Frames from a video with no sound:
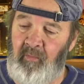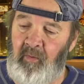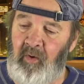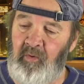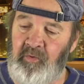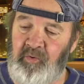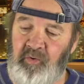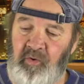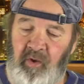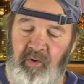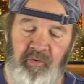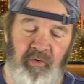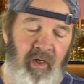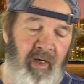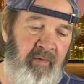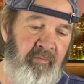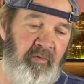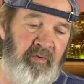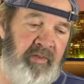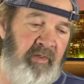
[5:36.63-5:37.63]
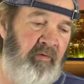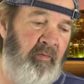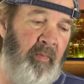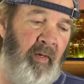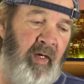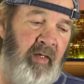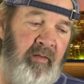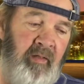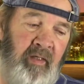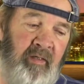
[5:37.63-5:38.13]
All the truck drivers,
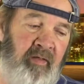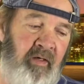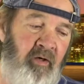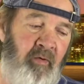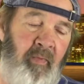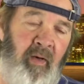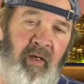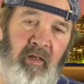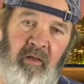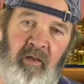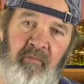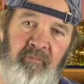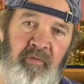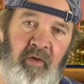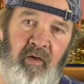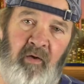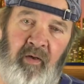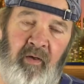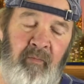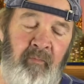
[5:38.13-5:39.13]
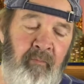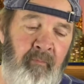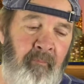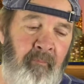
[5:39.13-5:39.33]
everybody loved Derek.